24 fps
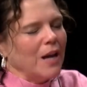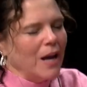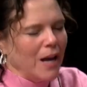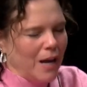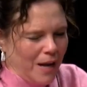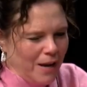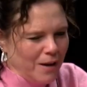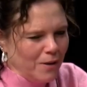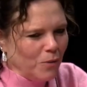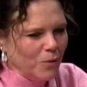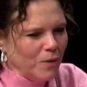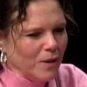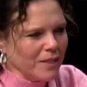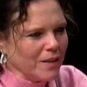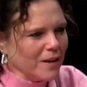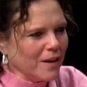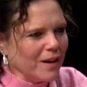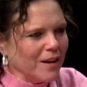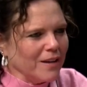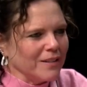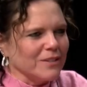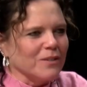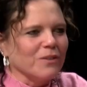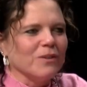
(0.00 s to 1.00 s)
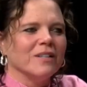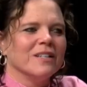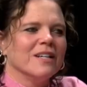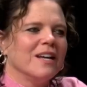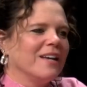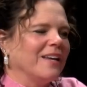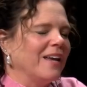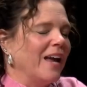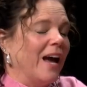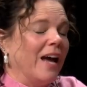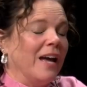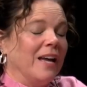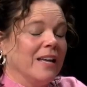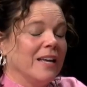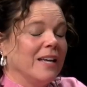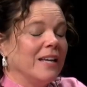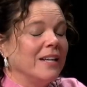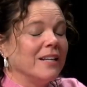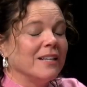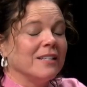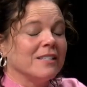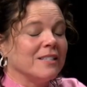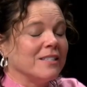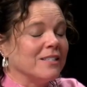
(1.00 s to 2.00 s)
I don't want the consequence.
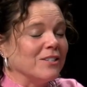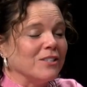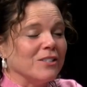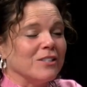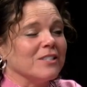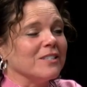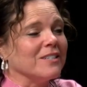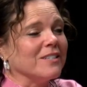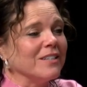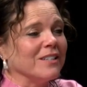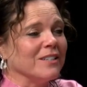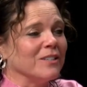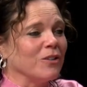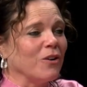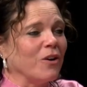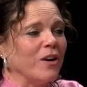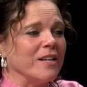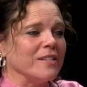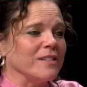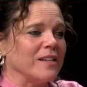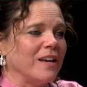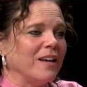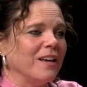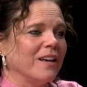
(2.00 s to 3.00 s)
It is just, it's crazy.